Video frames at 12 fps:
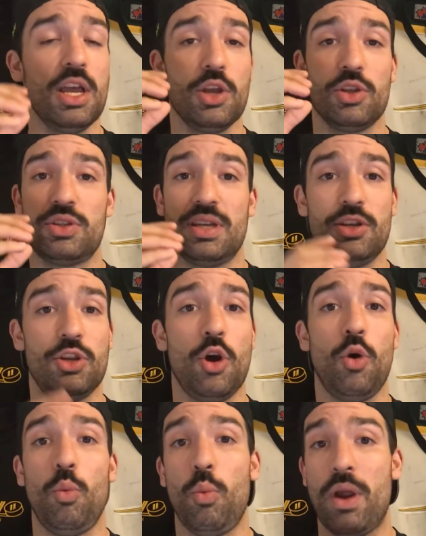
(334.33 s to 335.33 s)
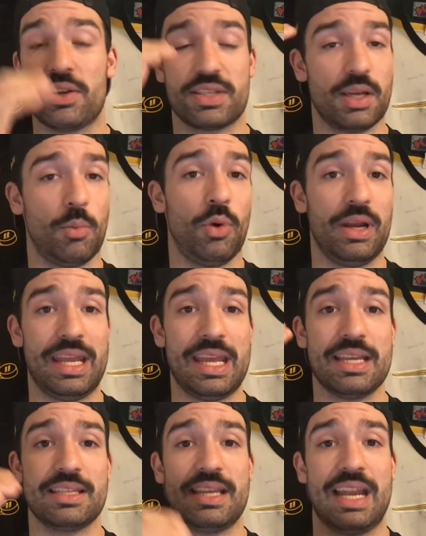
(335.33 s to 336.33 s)
to know where someone
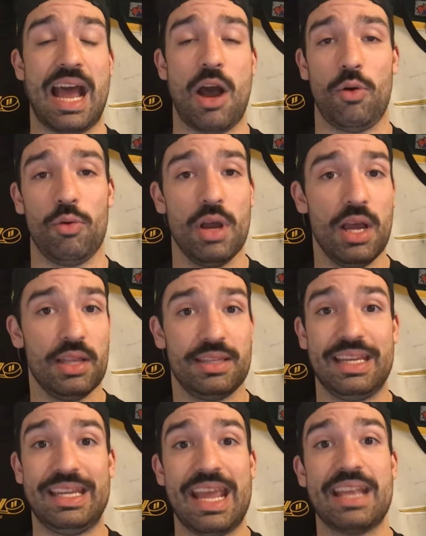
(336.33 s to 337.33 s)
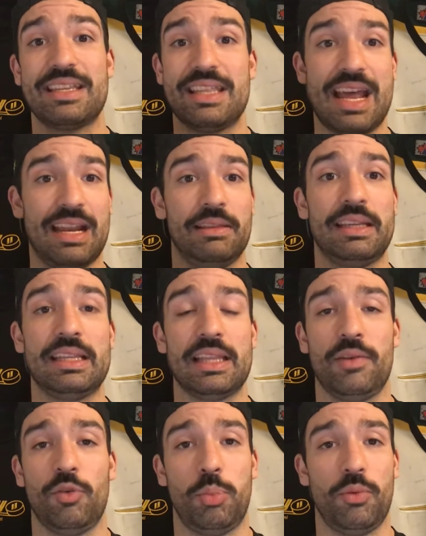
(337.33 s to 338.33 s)
is and how to get to that elite
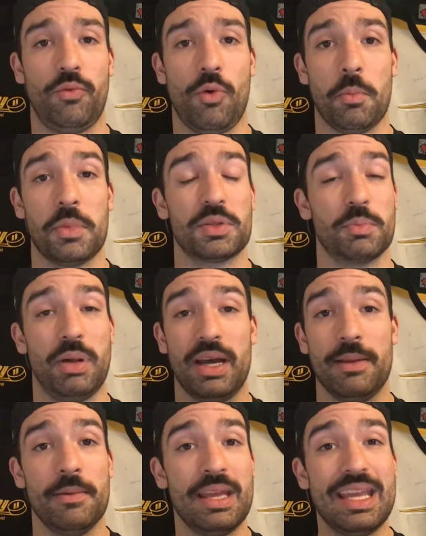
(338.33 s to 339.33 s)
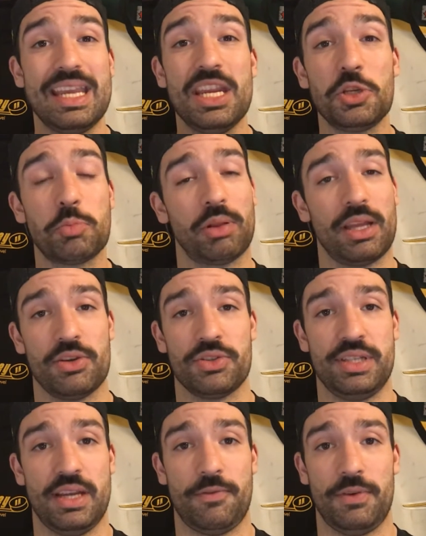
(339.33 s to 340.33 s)
level performance, but each player is
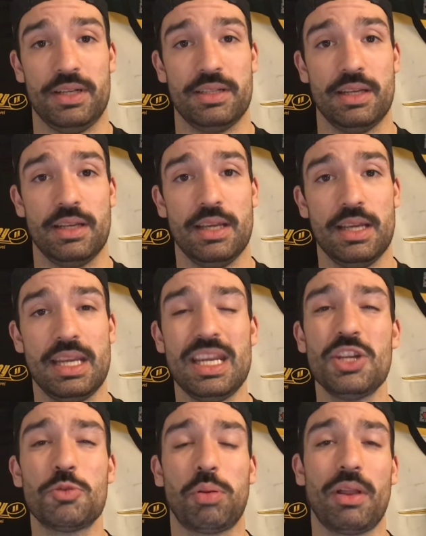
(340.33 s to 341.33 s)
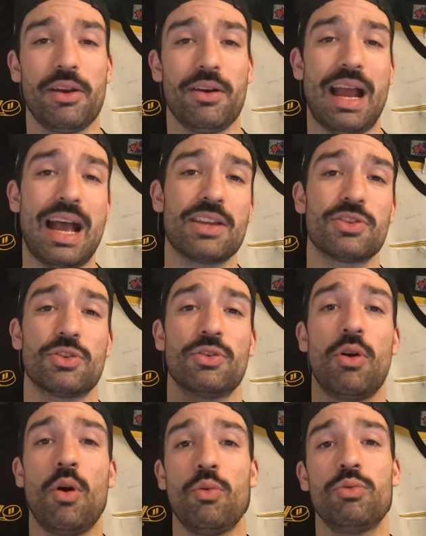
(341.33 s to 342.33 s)
different. Each player has their
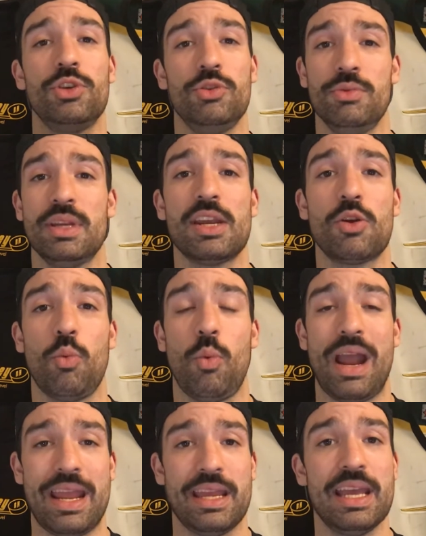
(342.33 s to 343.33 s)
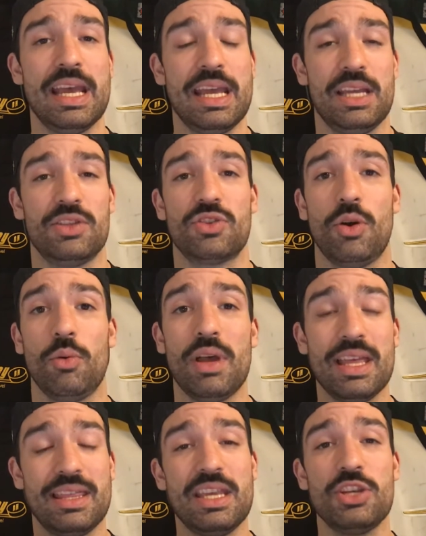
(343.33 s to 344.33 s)
own unique way. And so
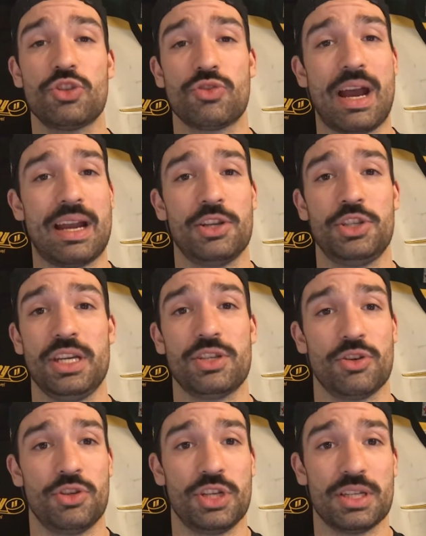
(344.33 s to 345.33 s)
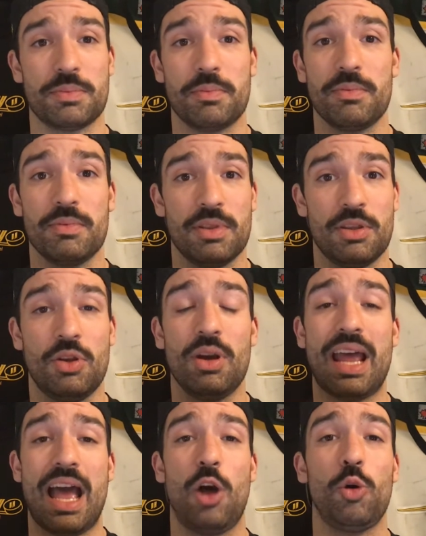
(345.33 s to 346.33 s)
these strategies are just going to
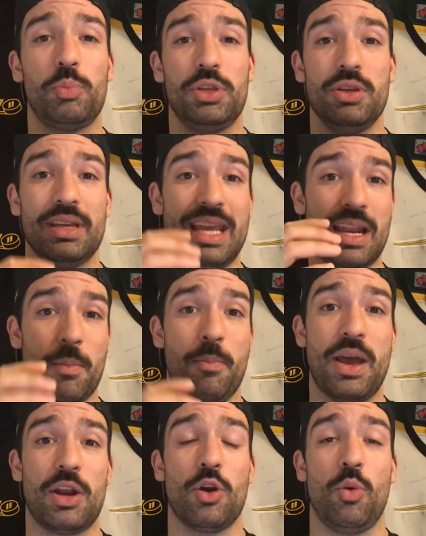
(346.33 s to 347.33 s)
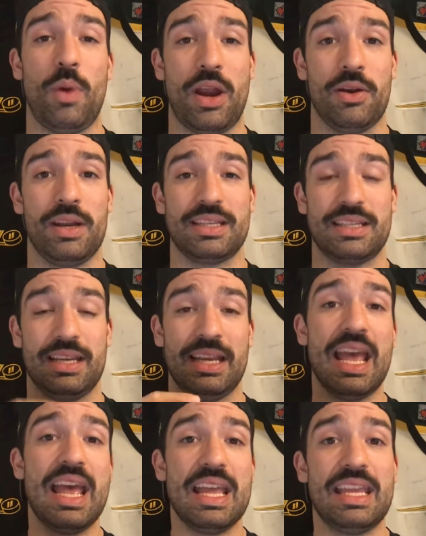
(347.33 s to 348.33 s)
help you get a better awareness and
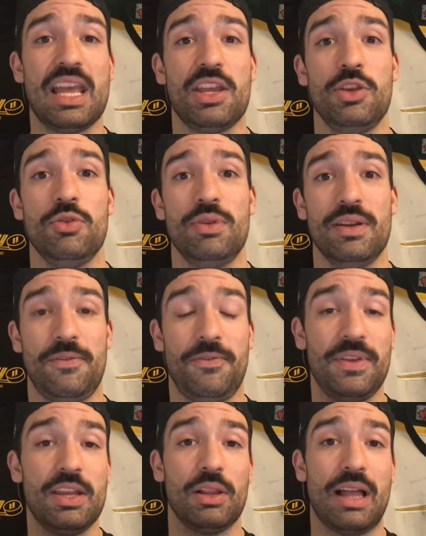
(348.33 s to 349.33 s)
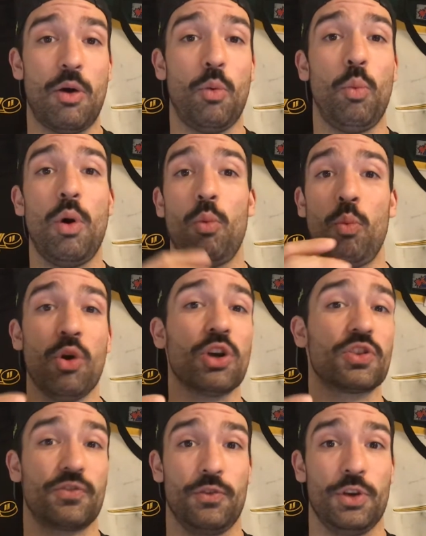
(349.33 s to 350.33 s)
get you to feel out what
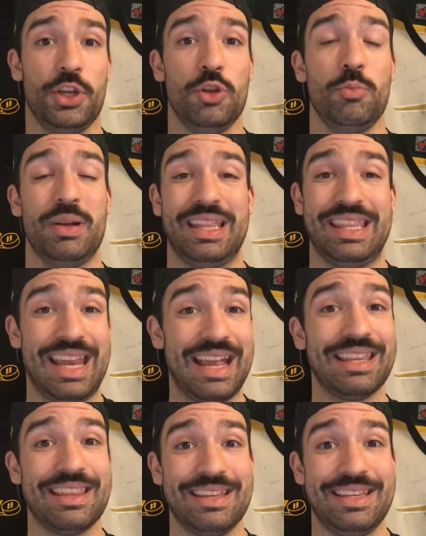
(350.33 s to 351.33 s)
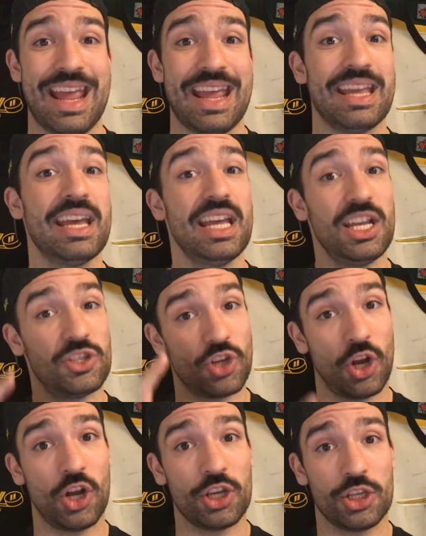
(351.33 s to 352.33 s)
works for you. But at the end of the day, it's
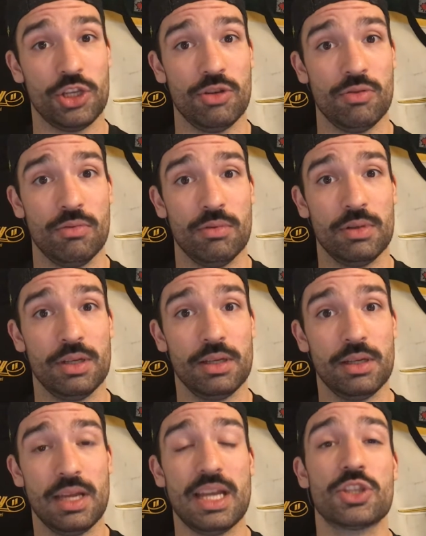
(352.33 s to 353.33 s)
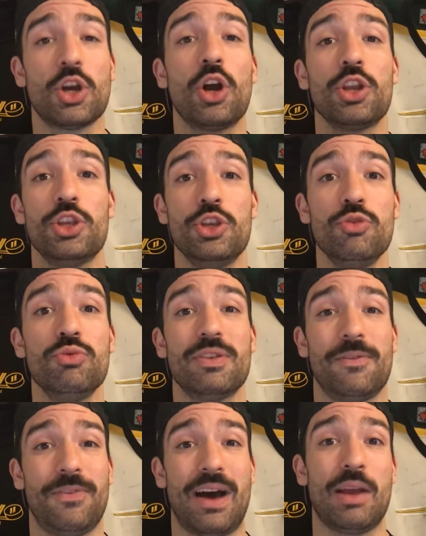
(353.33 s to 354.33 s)
on you. It's on you to
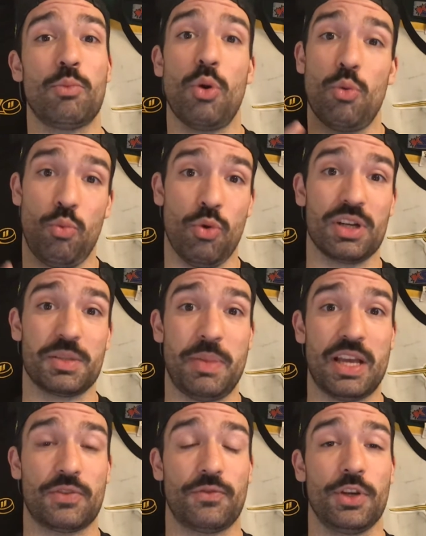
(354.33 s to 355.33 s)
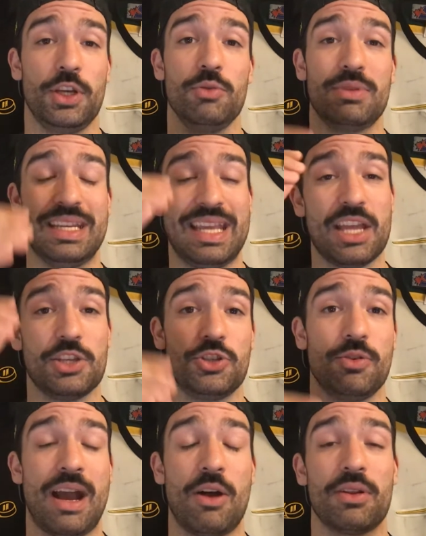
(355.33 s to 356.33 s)
find what works best for you to get you
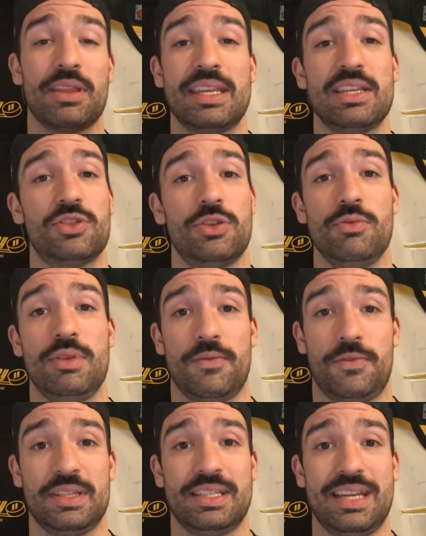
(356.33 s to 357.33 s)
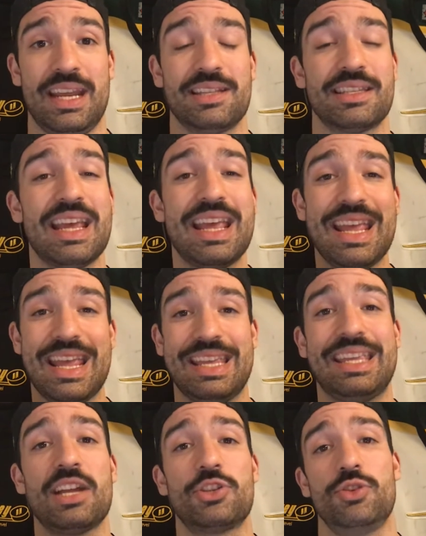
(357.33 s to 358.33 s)
out of these two different states and
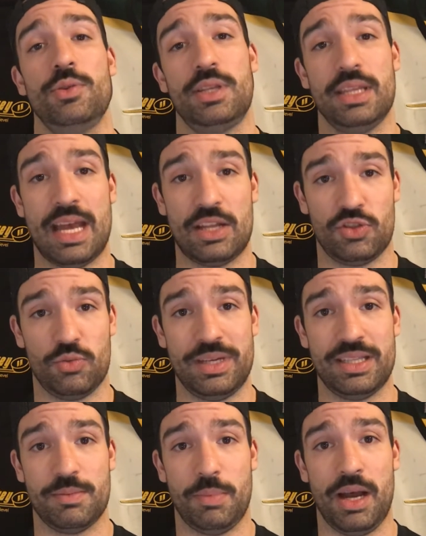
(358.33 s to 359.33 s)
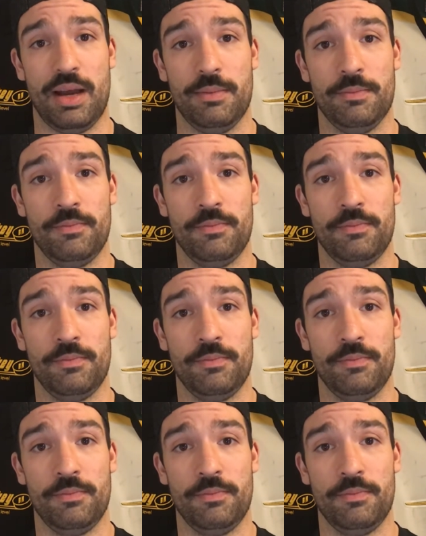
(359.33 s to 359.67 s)
get you into that sweet spot.